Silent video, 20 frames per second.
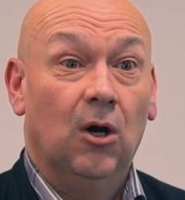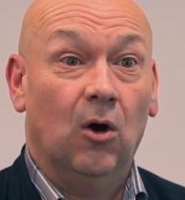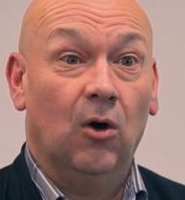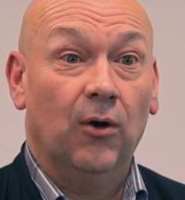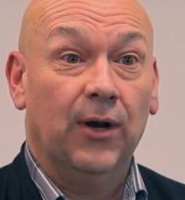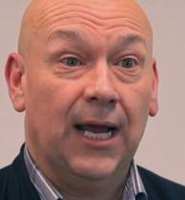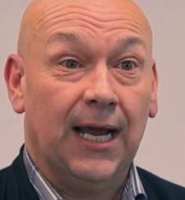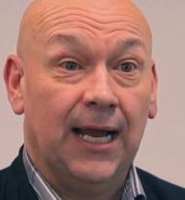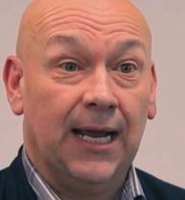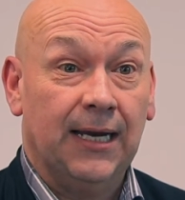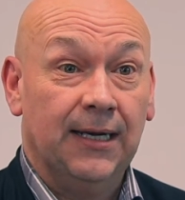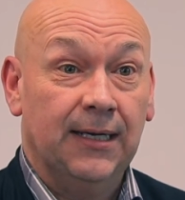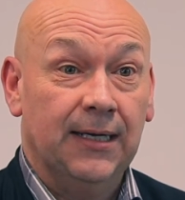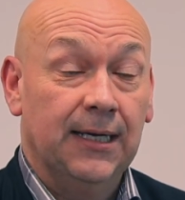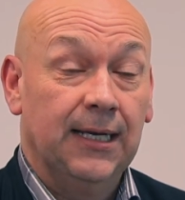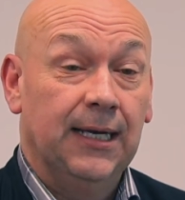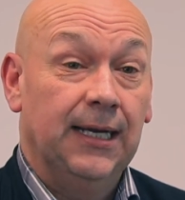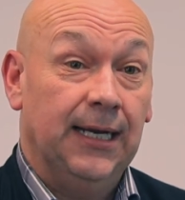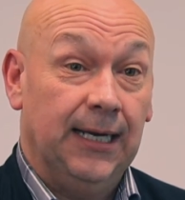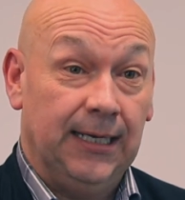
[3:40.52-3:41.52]
on hand
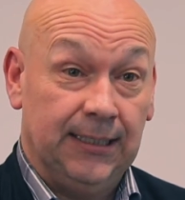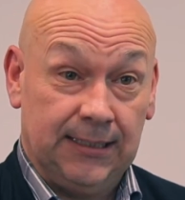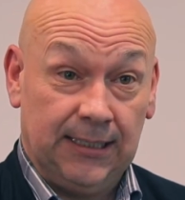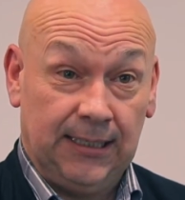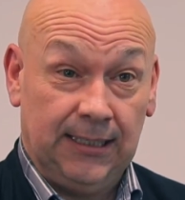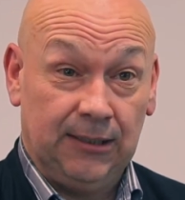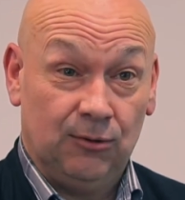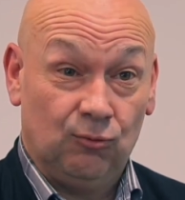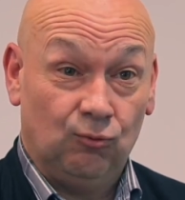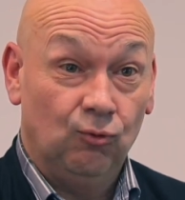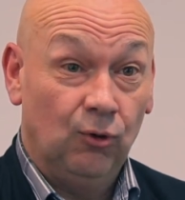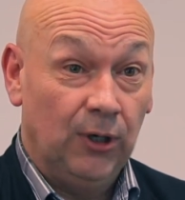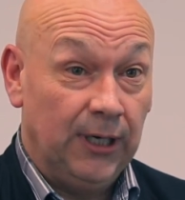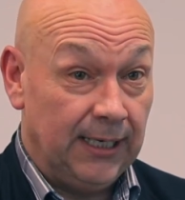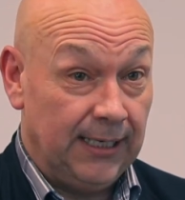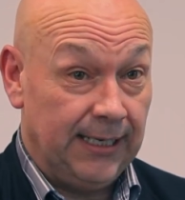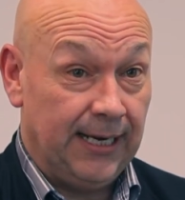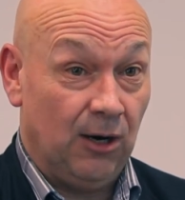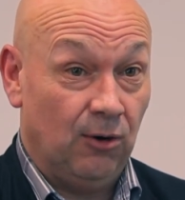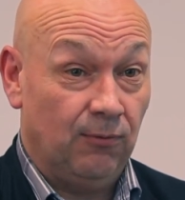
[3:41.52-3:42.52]
is
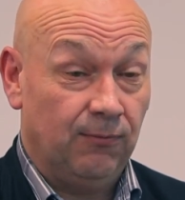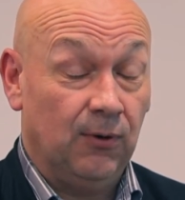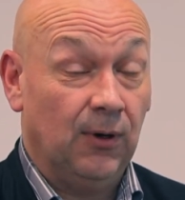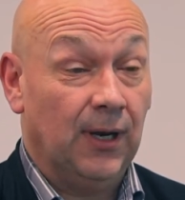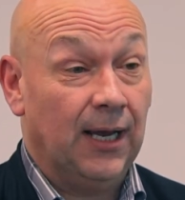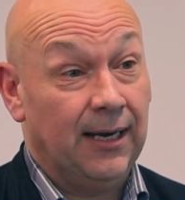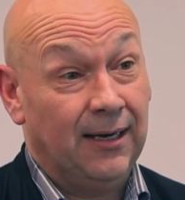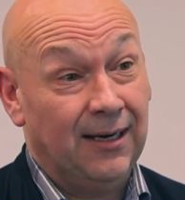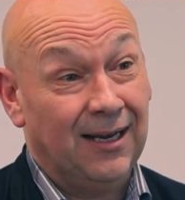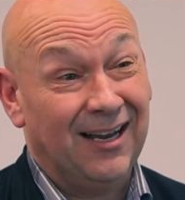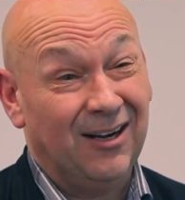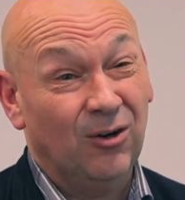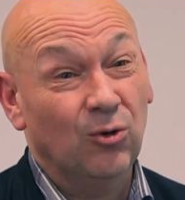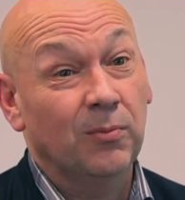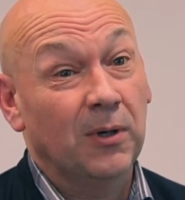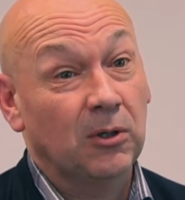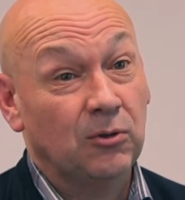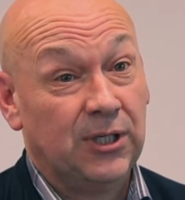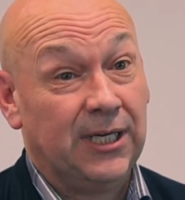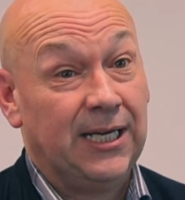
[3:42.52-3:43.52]
really helpful and
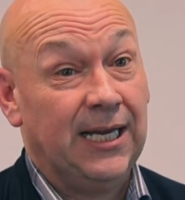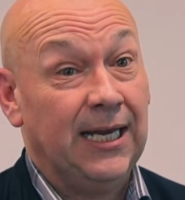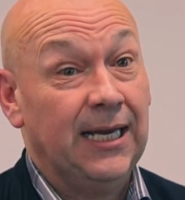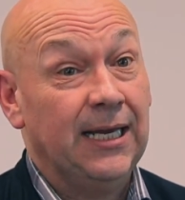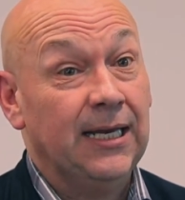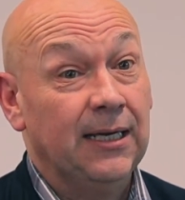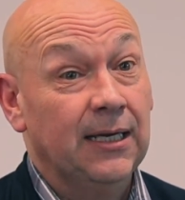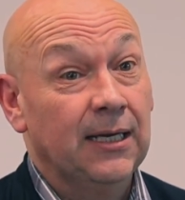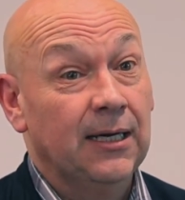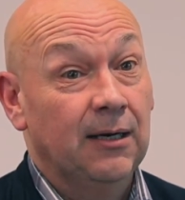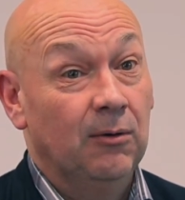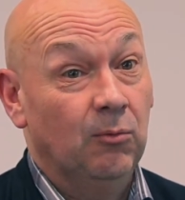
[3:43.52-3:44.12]
almost key